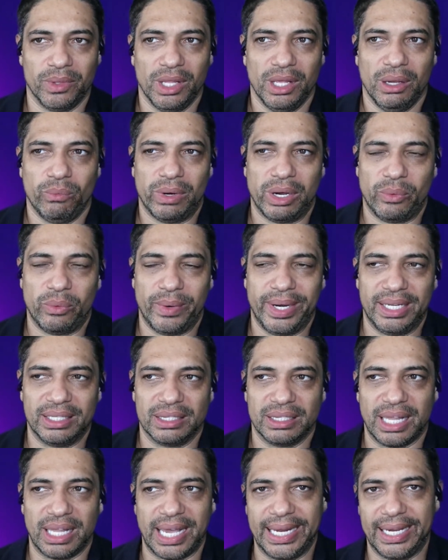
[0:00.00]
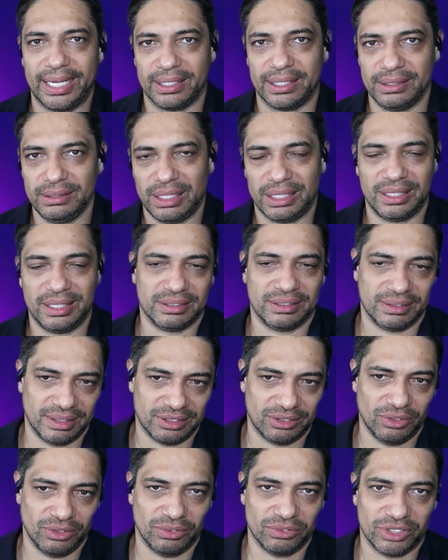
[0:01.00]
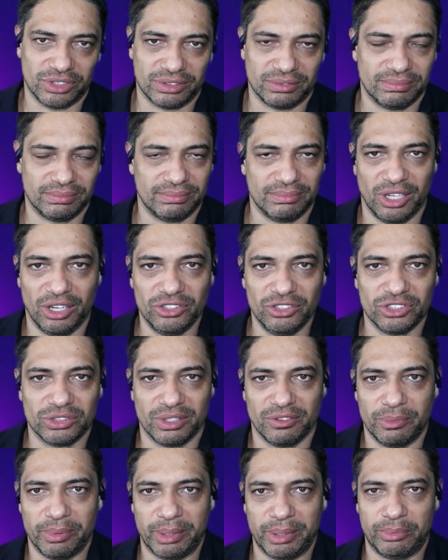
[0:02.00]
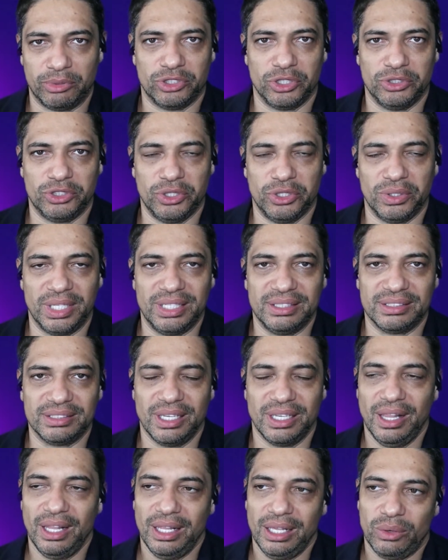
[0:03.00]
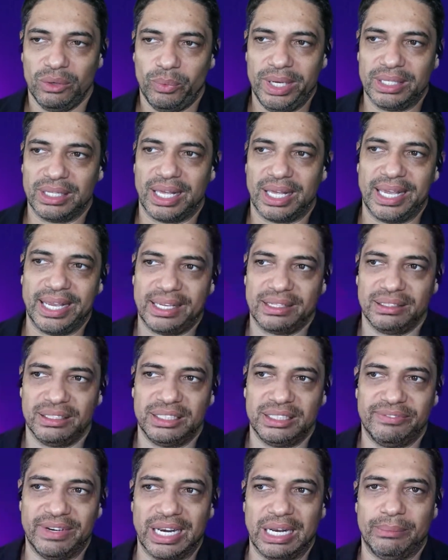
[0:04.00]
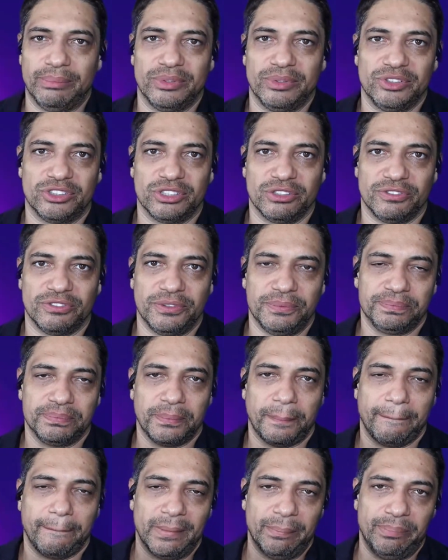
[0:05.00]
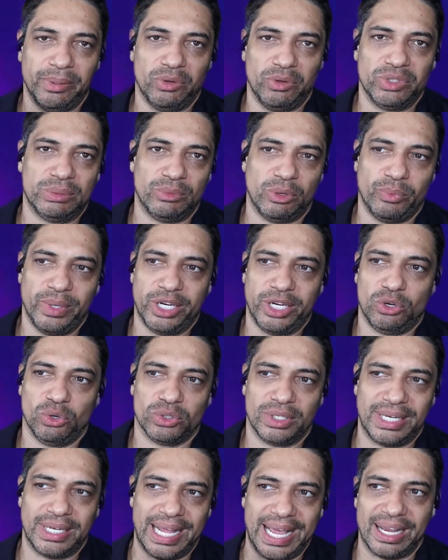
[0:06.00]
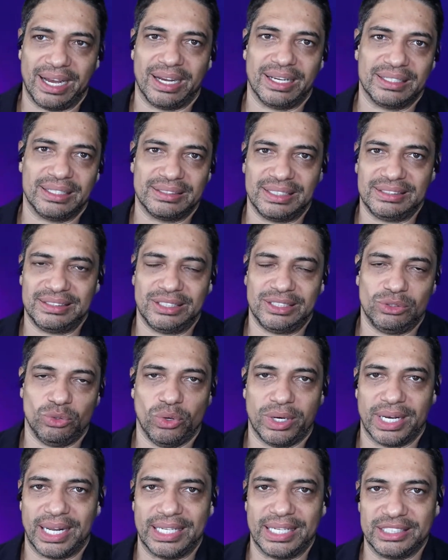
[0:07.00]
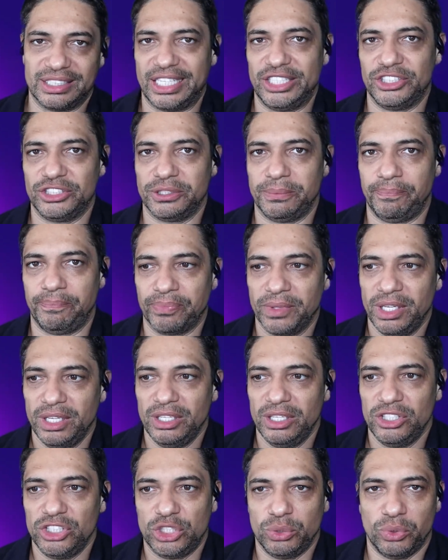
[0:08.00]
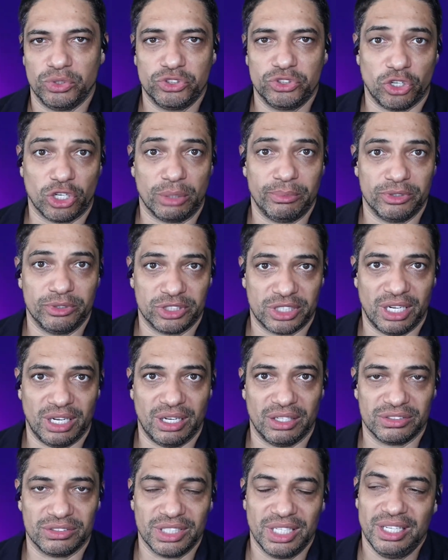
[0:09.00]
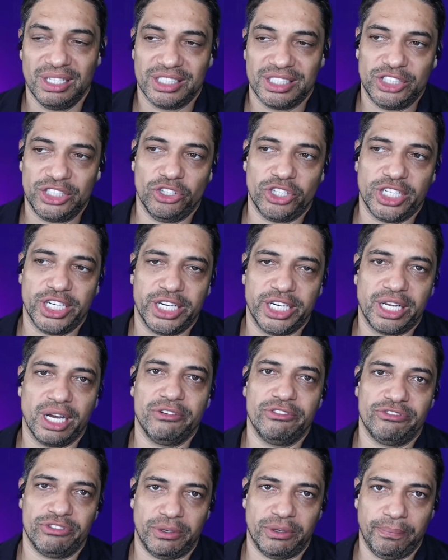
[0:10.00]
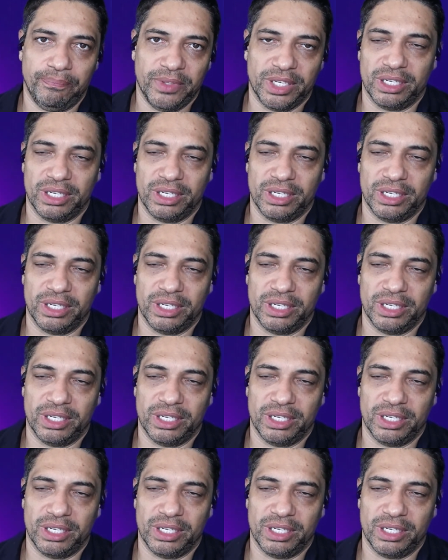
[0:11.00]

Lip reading: where we liken, and it's not just us, other people do this, we liken the development of building what we call an AI-assisted organization to autonomous cars. So you're not going to go from,